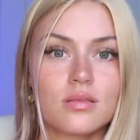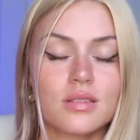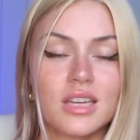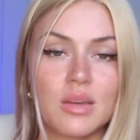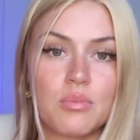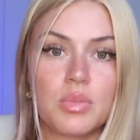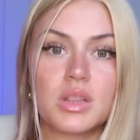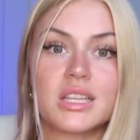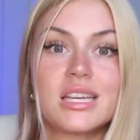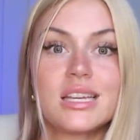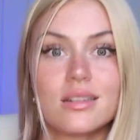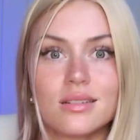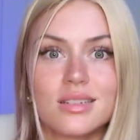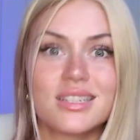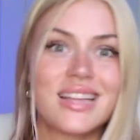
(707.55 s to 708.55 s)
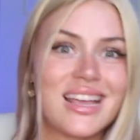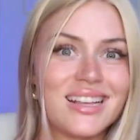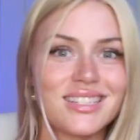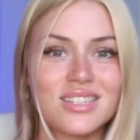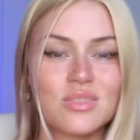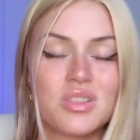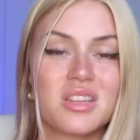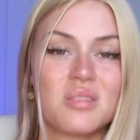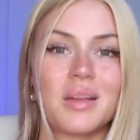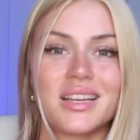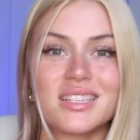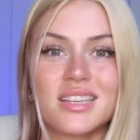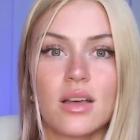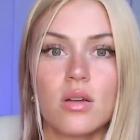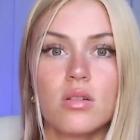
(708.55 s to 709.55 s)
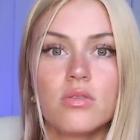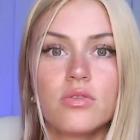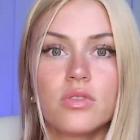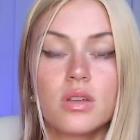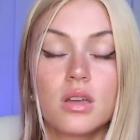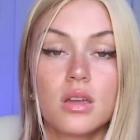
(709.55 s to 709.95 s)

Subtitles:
complete states within myself.